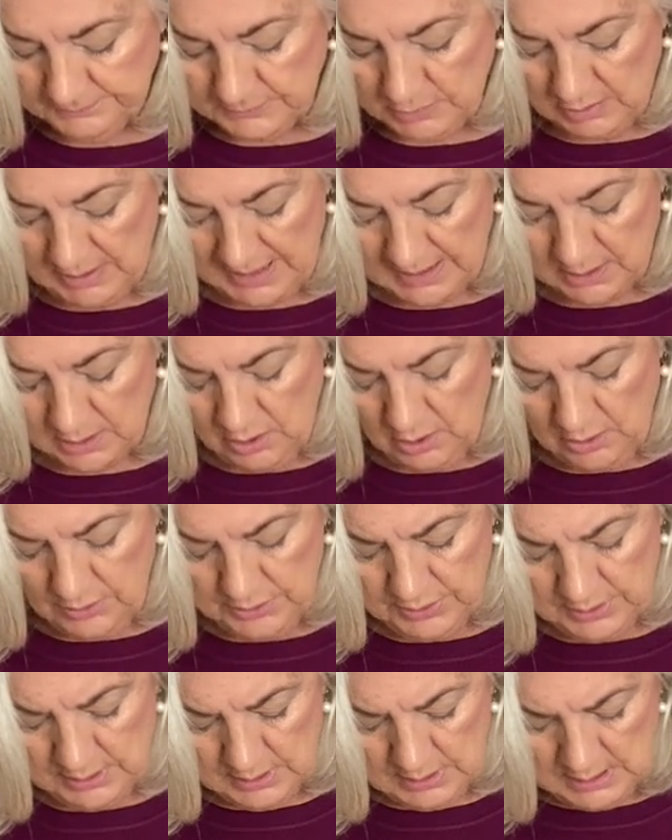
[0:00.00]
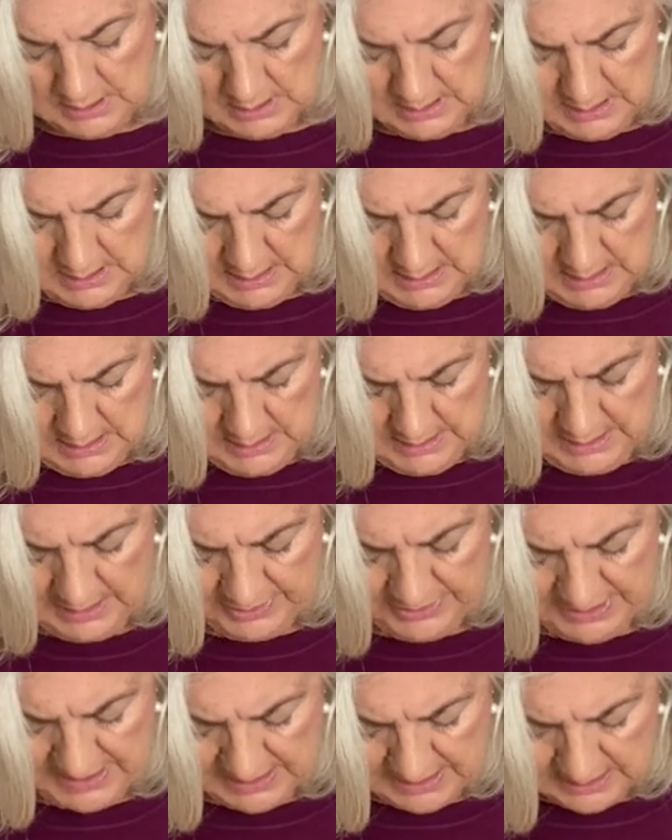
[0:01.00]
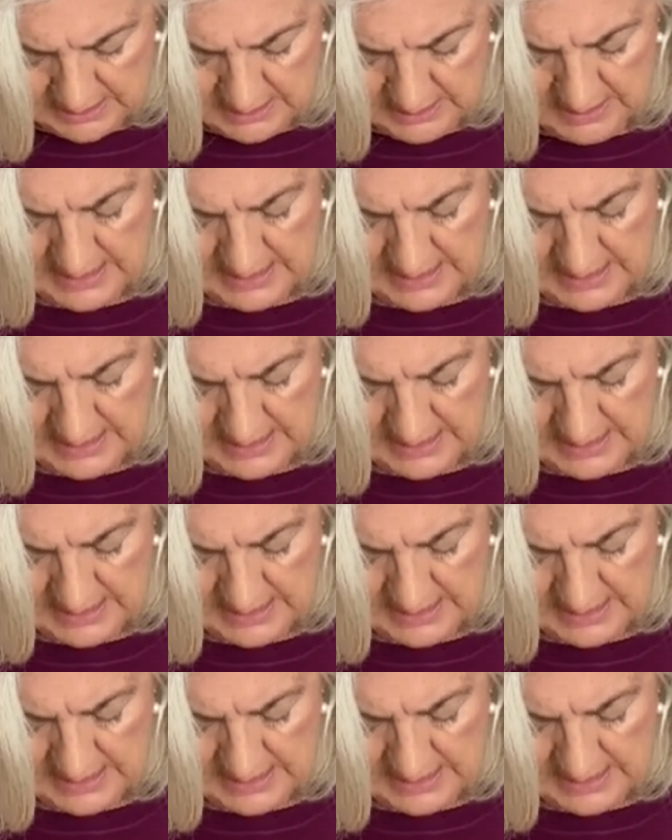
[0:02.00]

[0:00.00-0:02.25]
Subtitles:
crack on. I think,